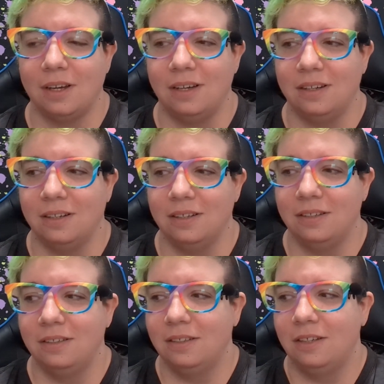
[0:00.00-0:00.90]

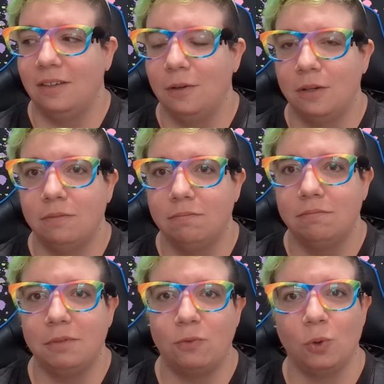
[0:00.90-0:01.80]
uh
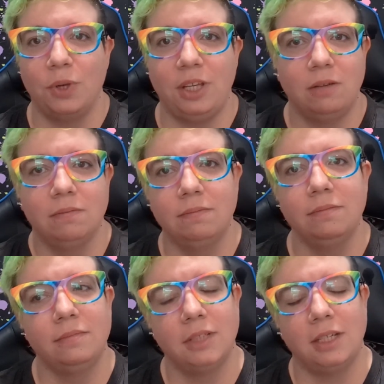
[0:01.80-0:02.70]
before we
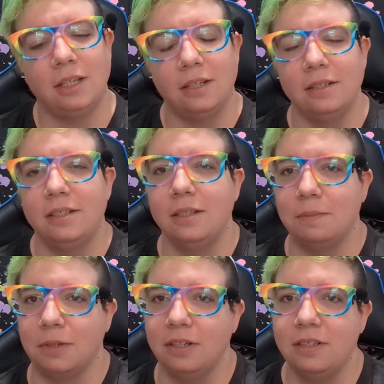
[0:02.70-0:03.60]
get into
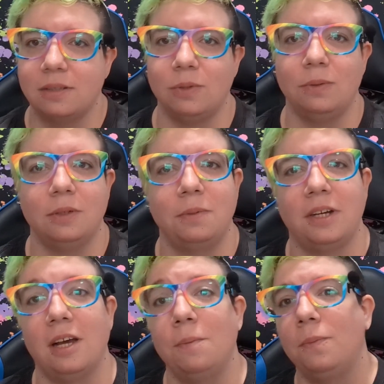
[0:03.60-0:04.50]
the books, we will
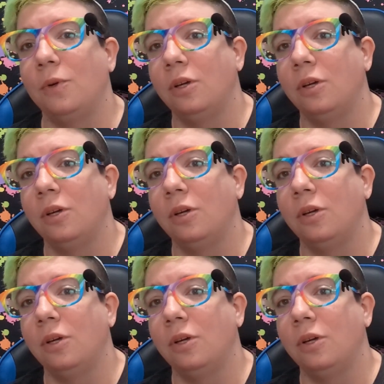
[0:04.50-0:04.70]
put up